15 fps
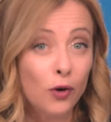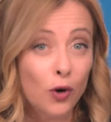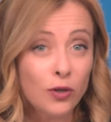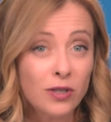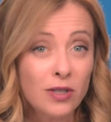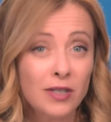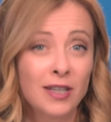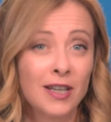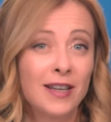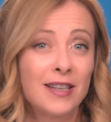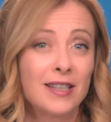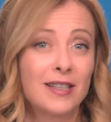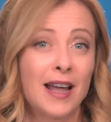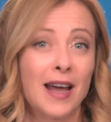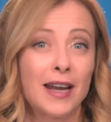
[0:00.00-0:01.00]
fronts,
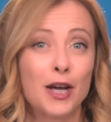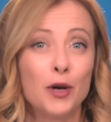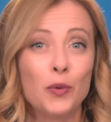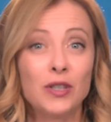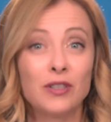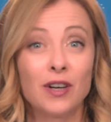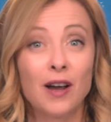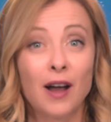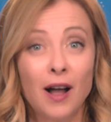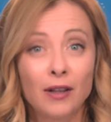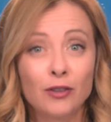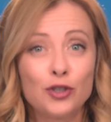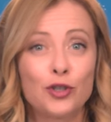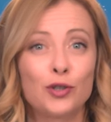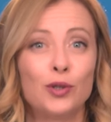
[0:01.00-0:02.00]
starting with the
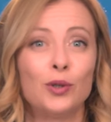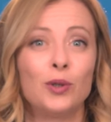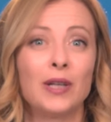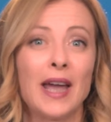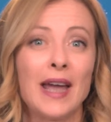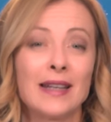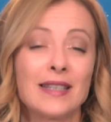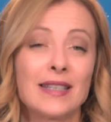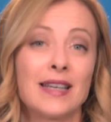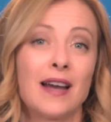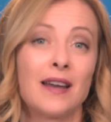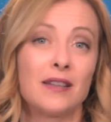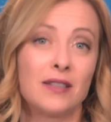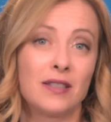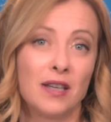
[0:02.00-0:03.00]
cultural and
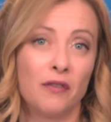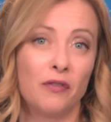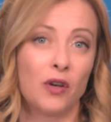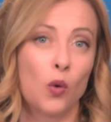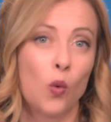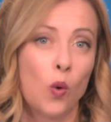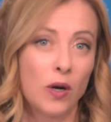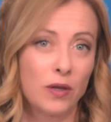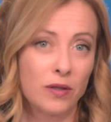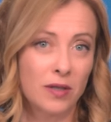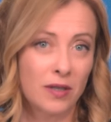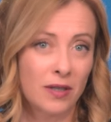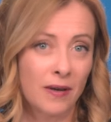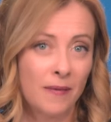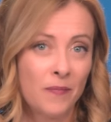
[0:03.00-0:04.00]
scientific
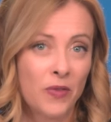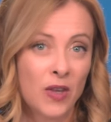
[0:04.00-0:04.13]
ones.